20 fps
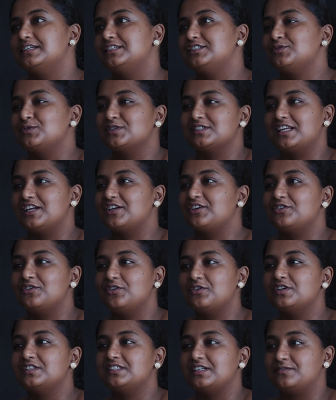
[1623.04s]
she was like, you
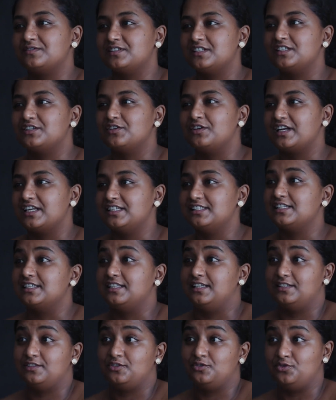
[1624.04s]
know what, I've seen your writing,
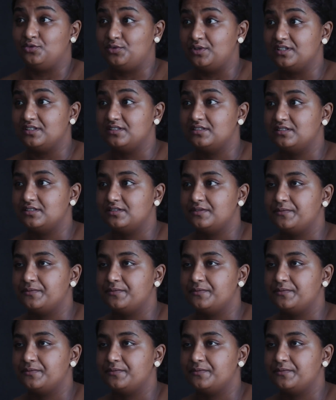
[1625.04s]
let's do it.